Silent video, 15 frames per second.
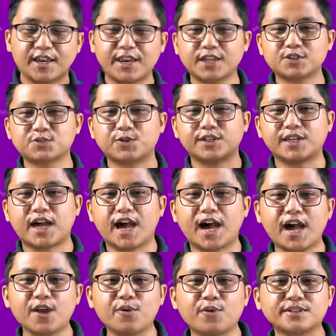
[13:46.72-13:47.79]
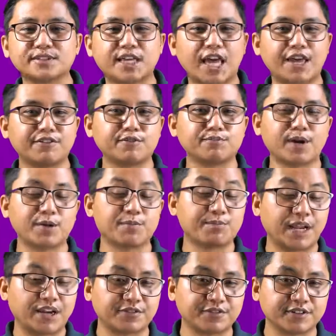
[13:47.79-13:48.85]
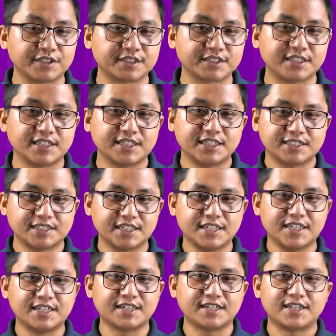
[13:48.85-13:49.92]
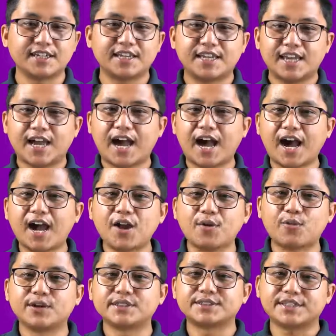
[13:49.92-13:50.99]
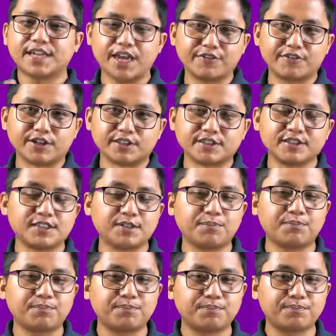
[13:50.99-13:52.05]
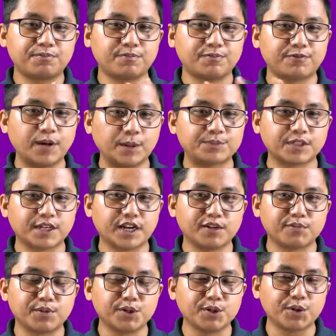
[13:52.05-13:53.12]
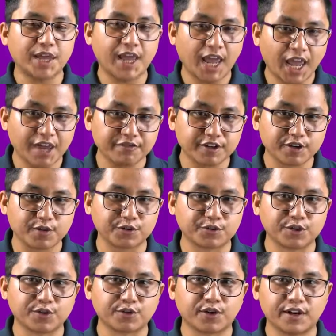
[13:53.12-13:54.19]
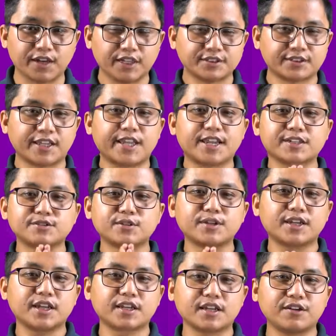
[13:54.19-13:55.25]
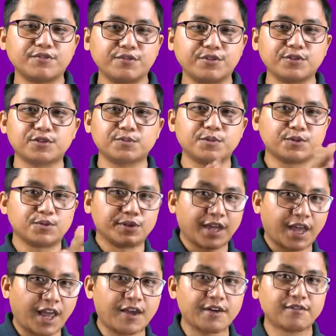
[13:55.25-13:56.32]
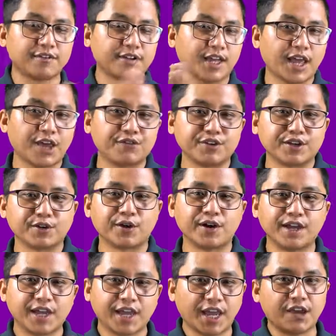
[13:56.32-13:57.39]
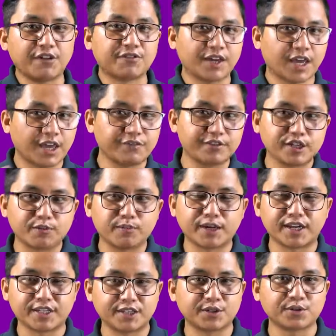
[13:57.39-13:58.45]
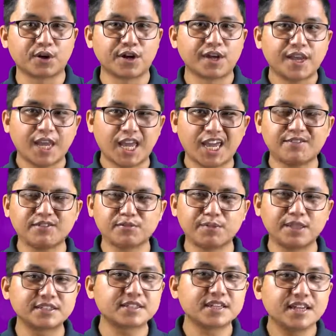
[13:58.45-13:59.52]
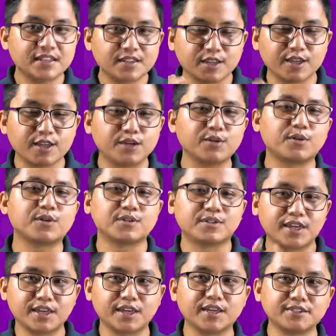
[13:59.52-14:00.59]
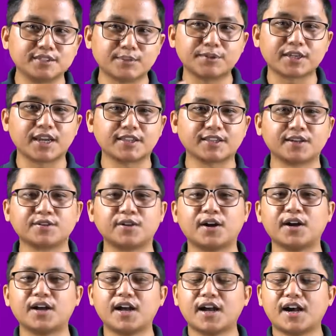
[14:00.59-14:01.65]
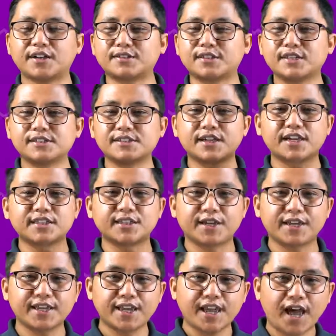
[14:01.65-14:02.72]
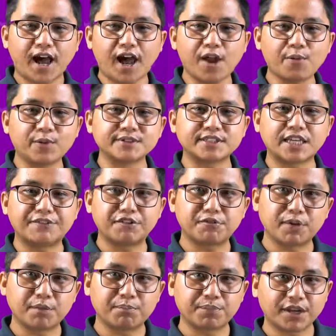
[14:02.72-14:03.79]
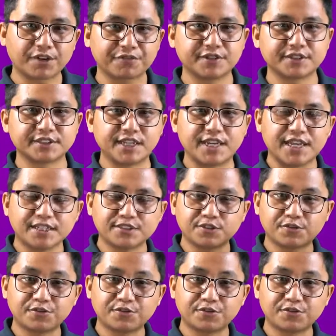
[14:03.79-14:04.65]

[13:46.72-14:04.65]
next one I was having my breakfast see here I was having see the verb se karama no having oiduni ko so let us not get confused between have and having ko have ka having ga manade ko having means eating or drinking something like that ko aduna sikai tare I was having my breakfast so